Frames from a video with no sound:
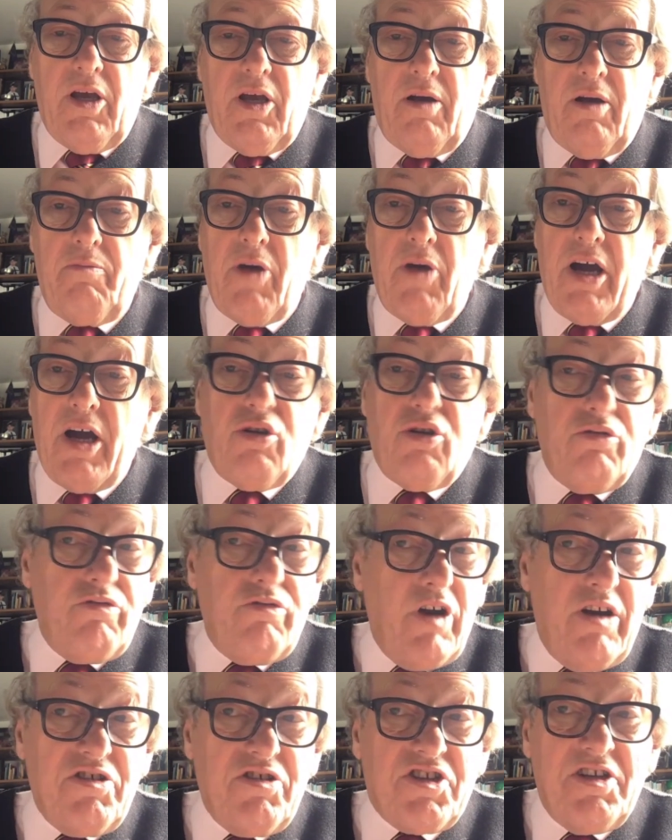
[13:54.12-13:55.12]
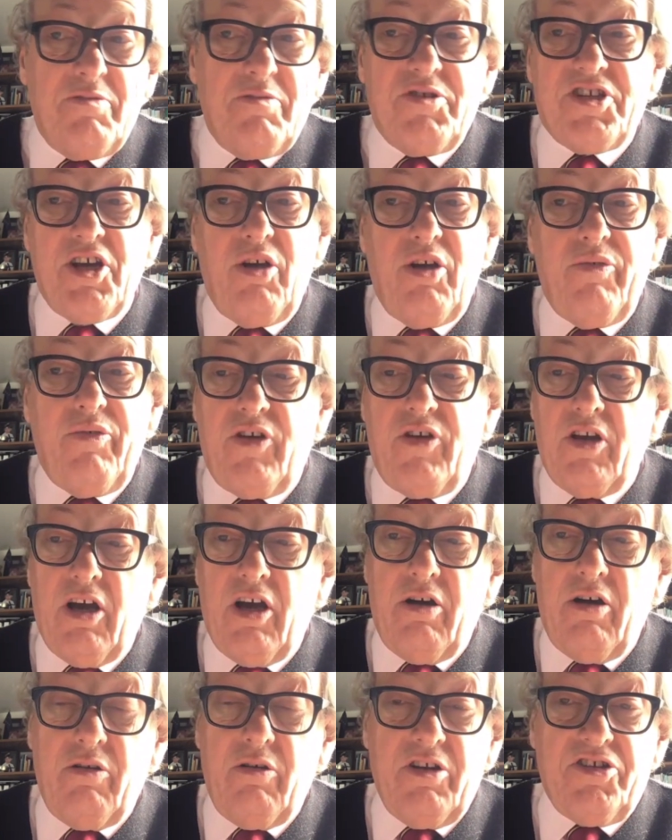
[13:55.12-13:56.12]
And Michael Rosen himself,
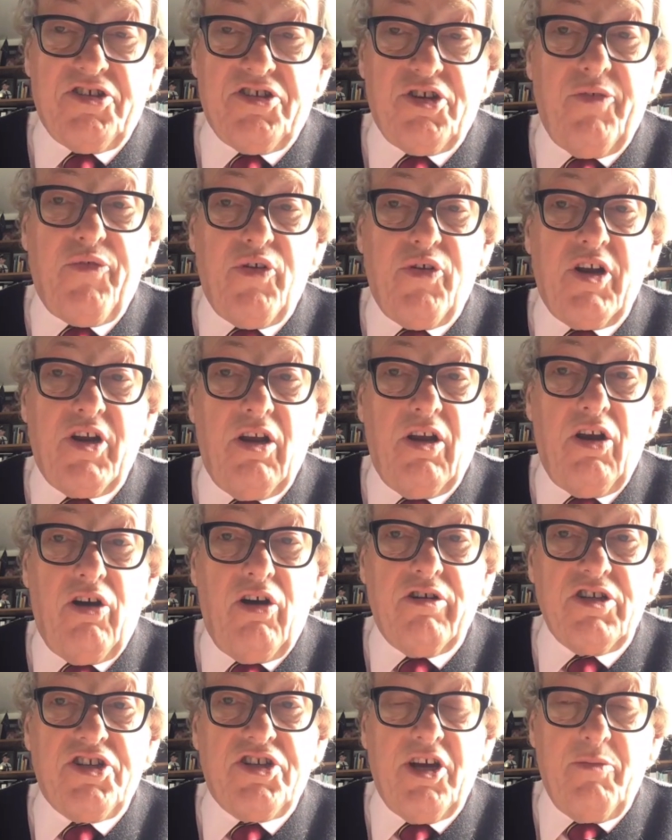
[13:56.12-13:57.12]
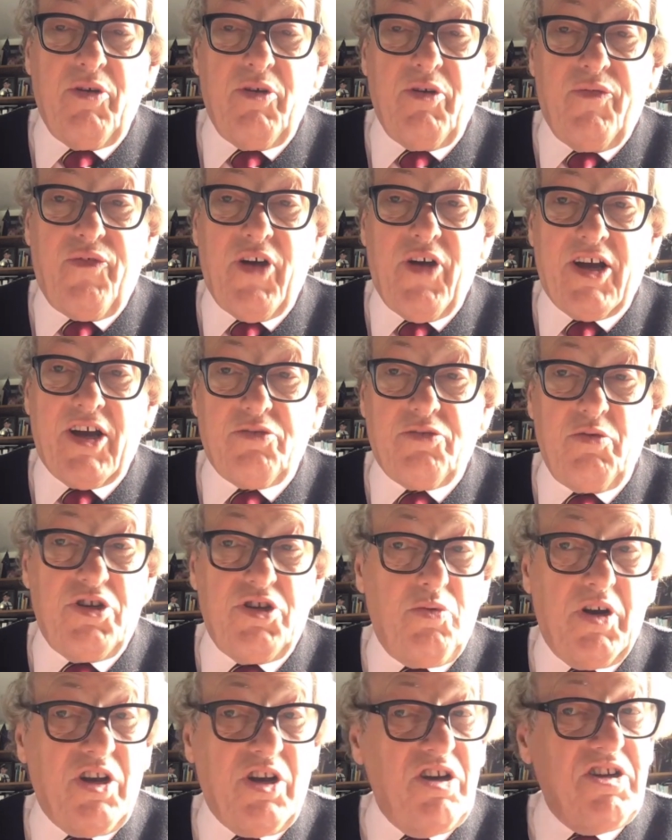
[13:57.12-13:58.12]
is suffering the long-term effects, which
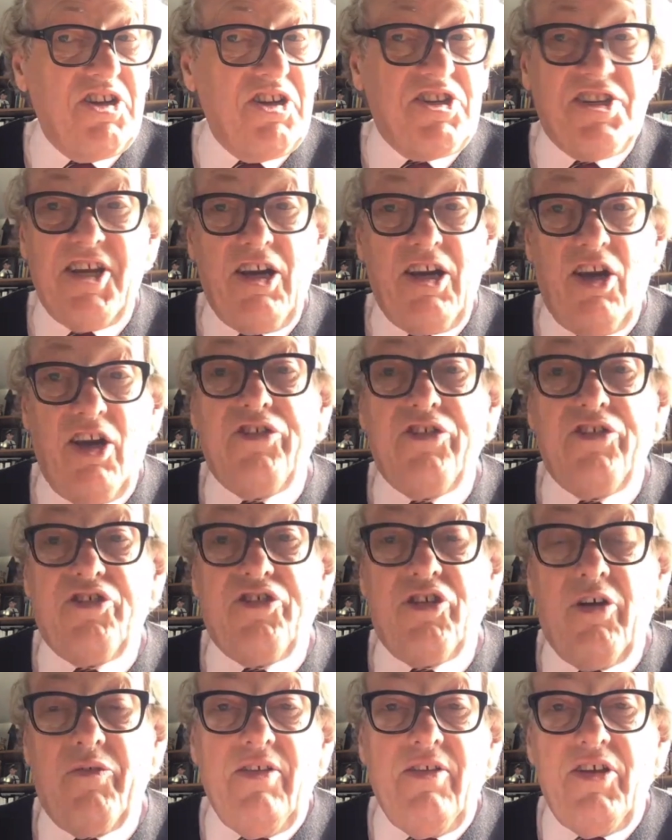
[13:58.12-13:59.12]
we're going to see lots of.